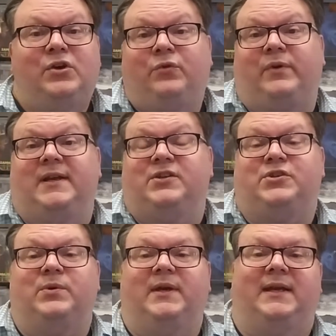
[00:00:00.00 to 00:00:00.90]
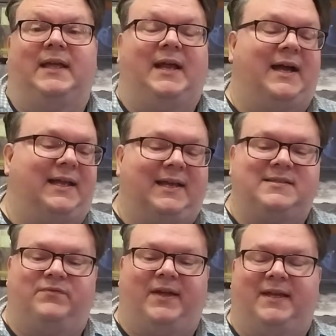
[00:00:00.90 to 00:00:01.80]
reissuing, and I guess
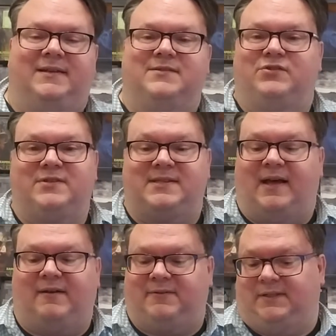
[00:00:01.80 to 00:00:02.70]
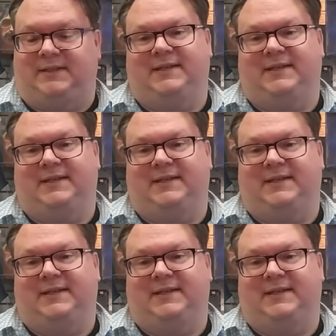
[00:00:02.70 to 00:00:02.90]
Van is just not really